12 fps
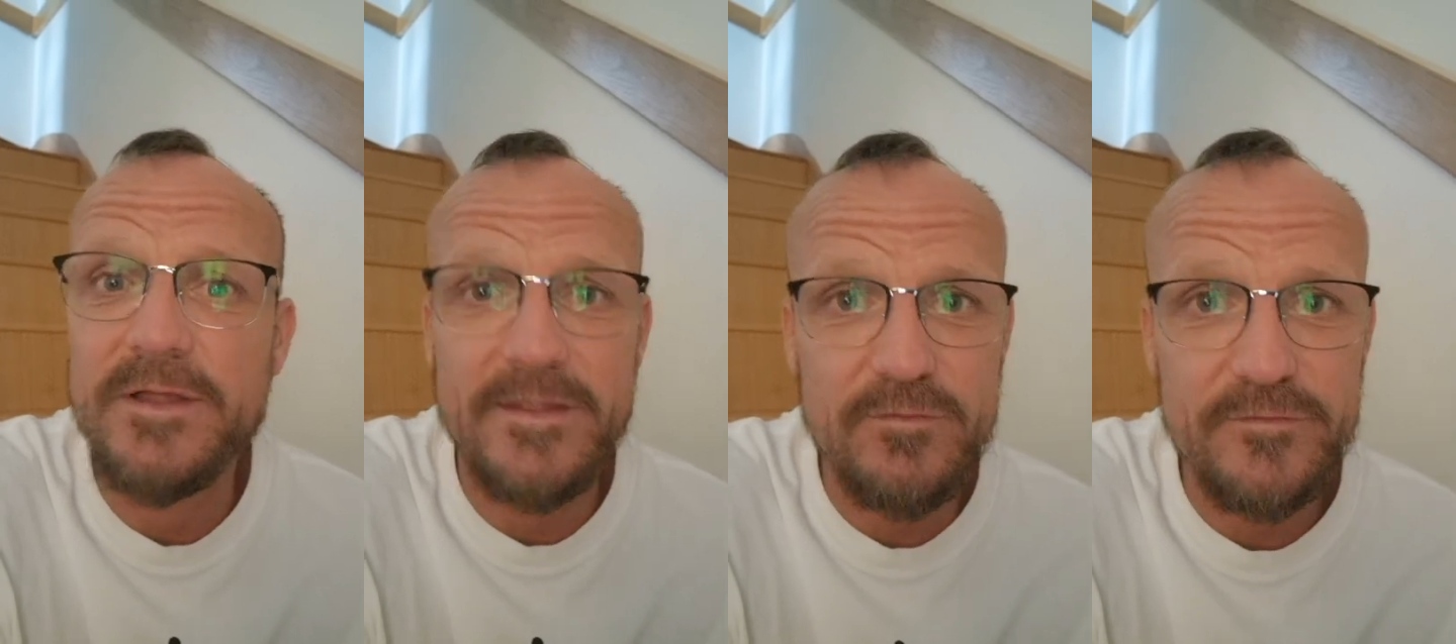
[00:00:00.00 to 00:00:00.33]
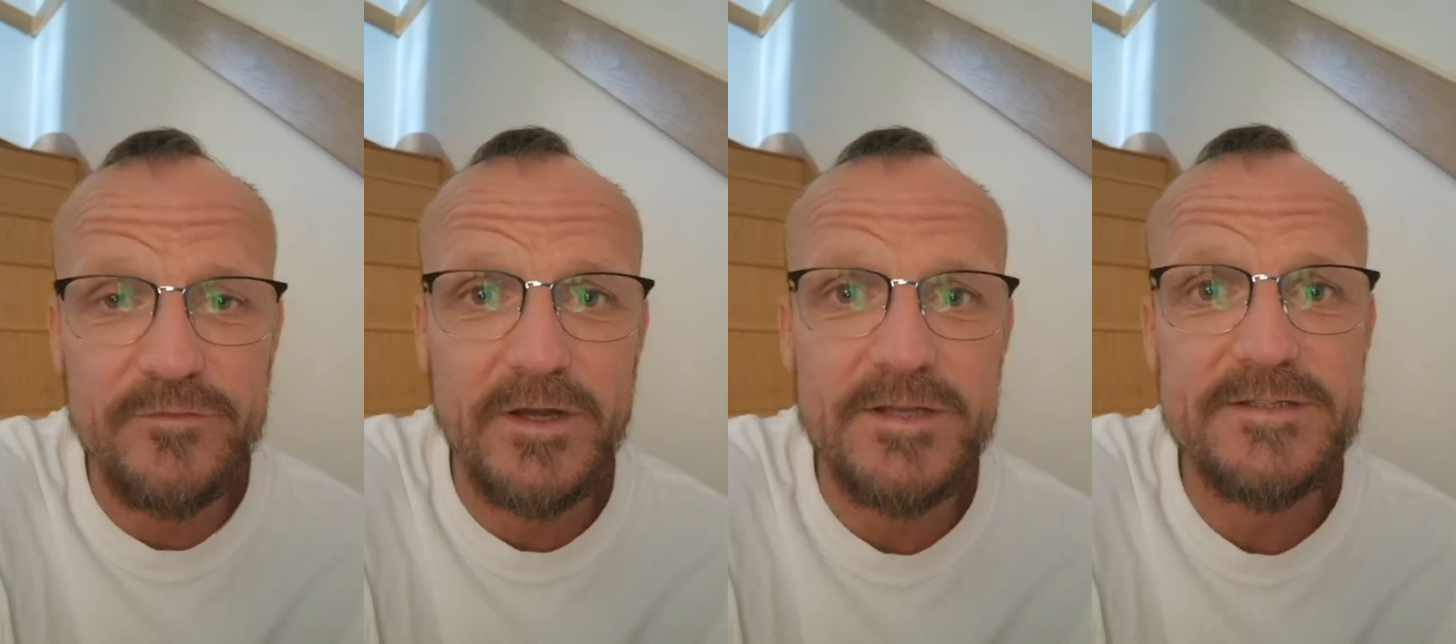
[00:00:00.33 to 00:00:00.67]
and they will
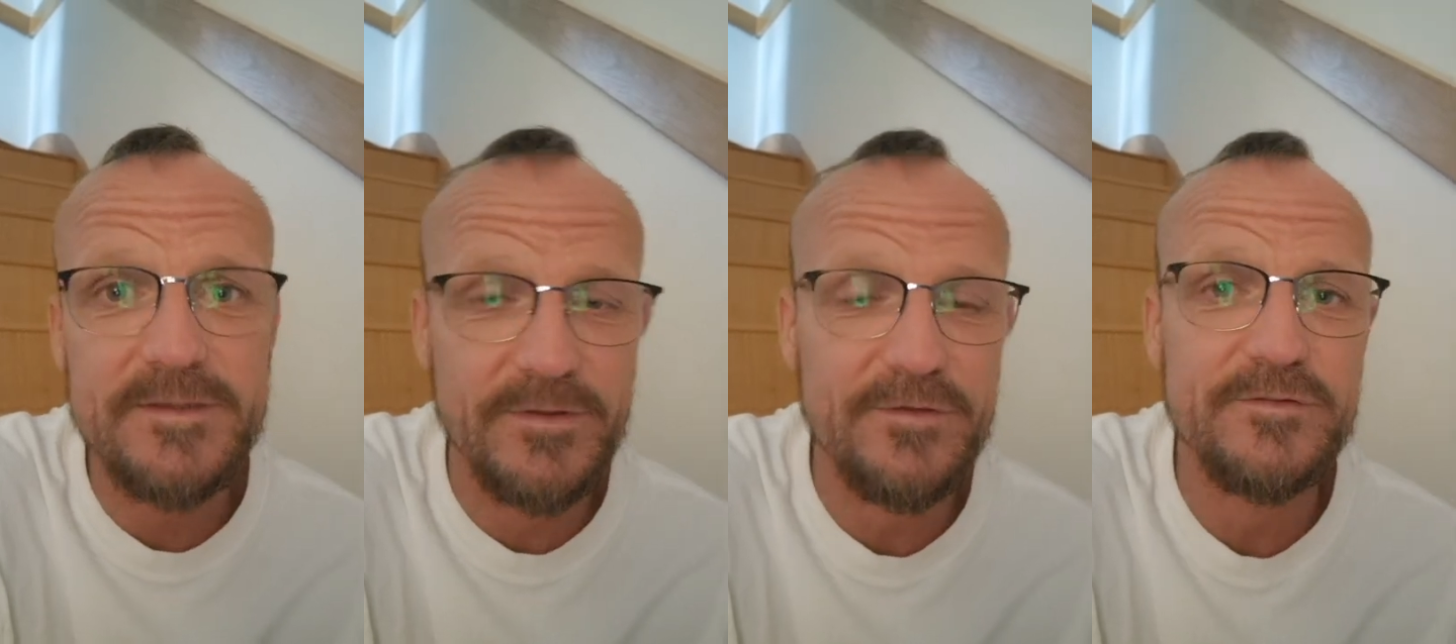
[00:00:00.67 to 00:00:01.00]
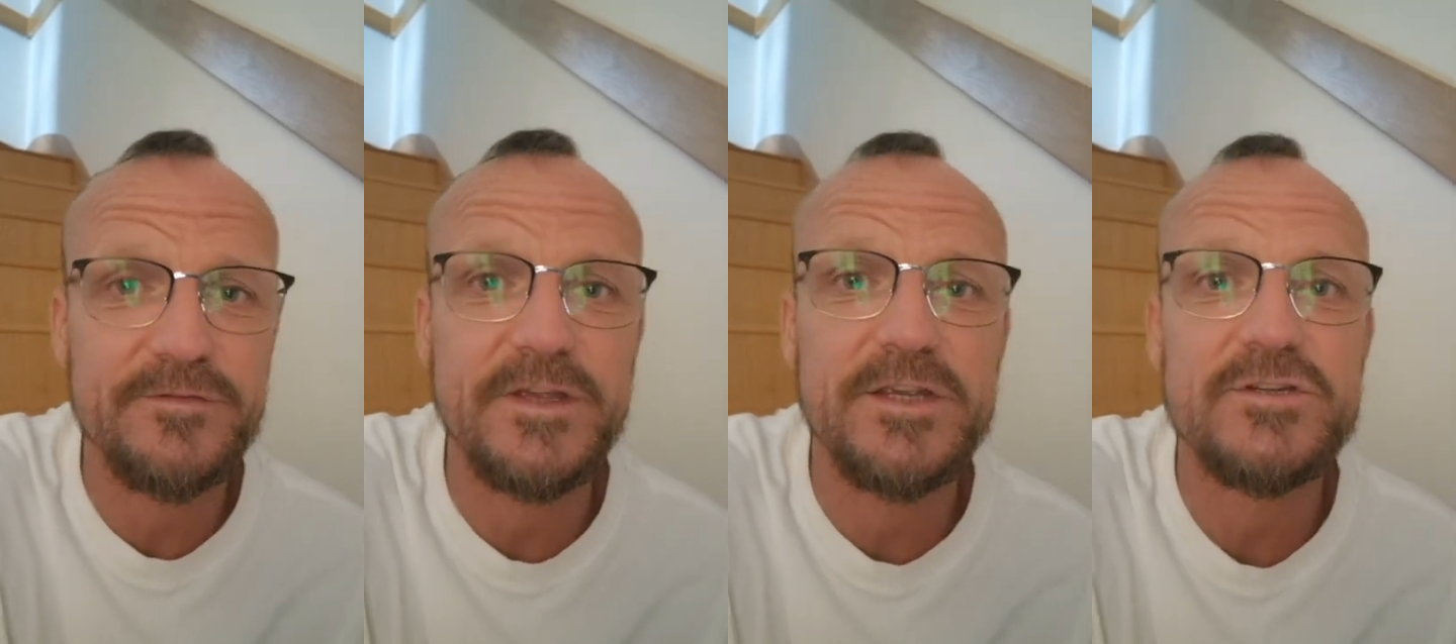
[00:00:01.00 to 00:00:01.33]
find some of those
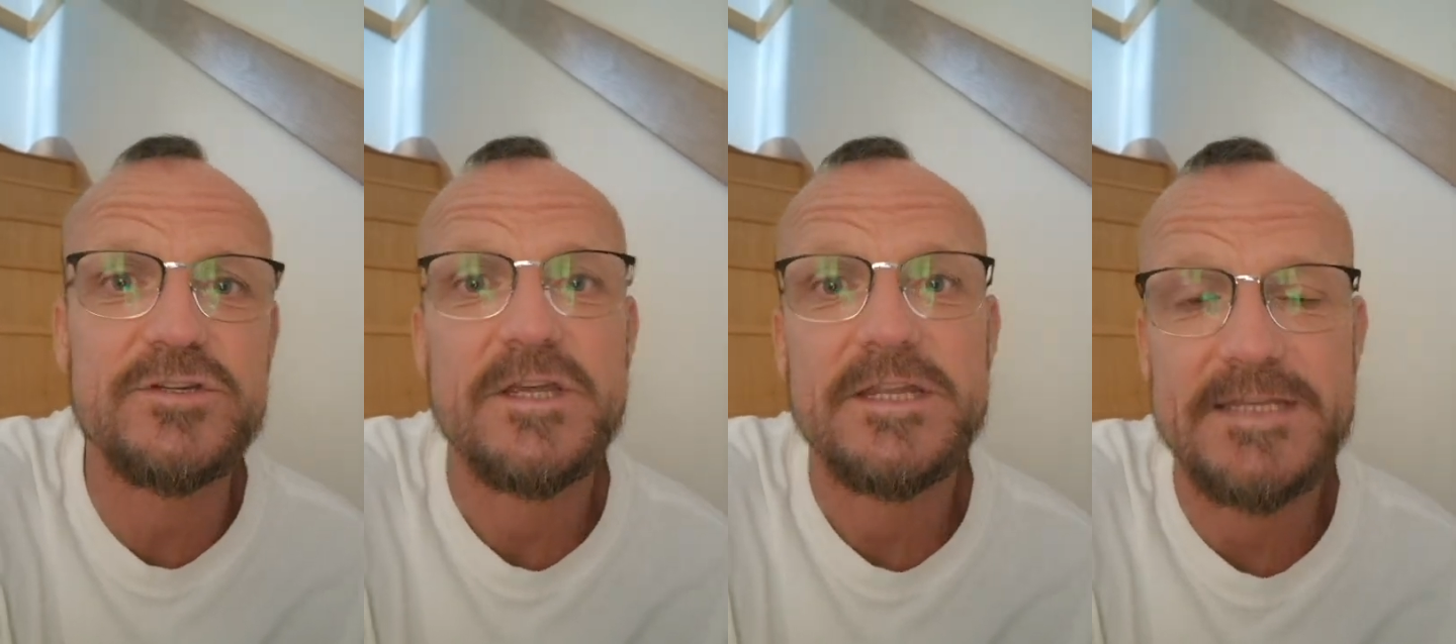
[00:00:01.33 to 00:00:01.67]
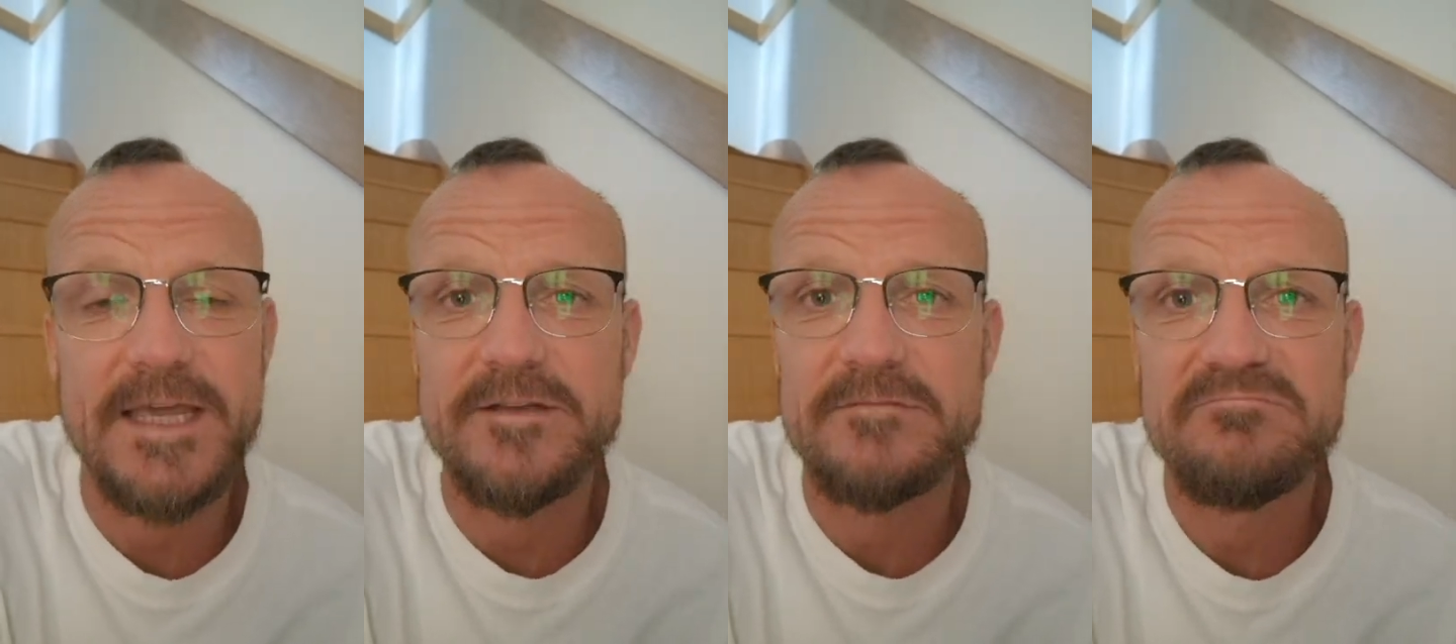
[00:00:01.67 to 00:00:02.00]
fish
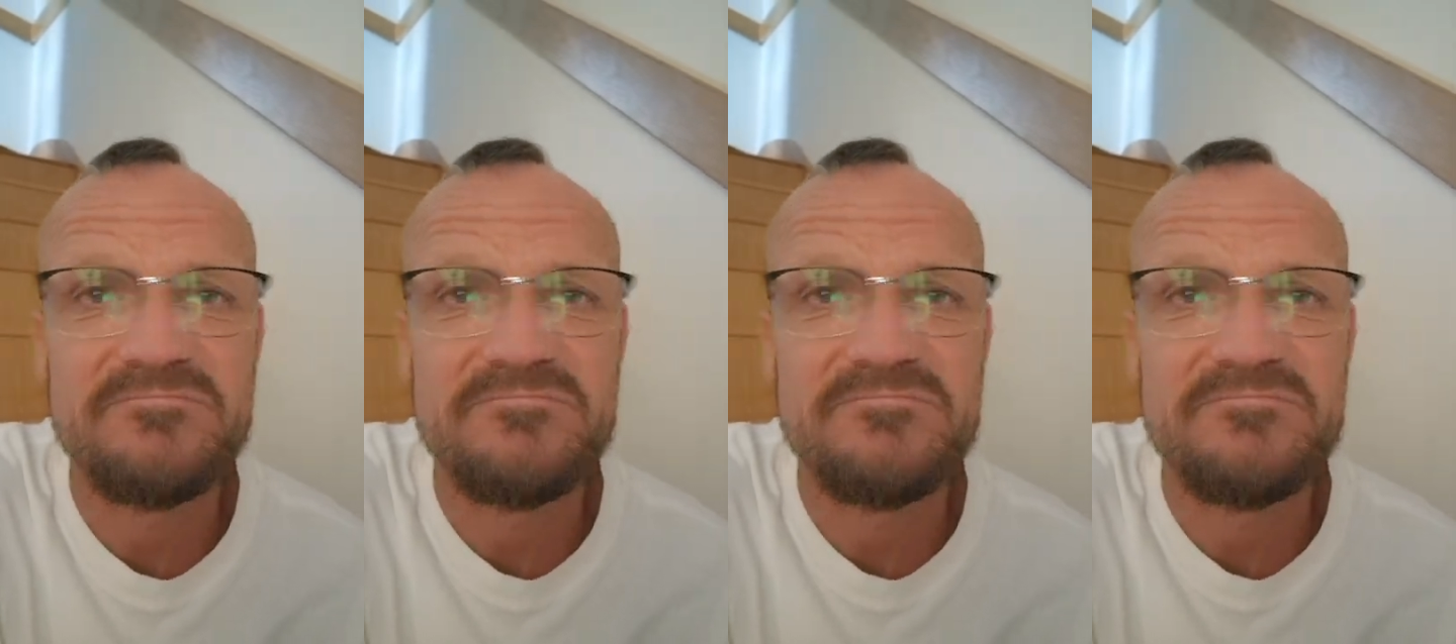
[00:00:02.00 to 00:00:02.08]
dead.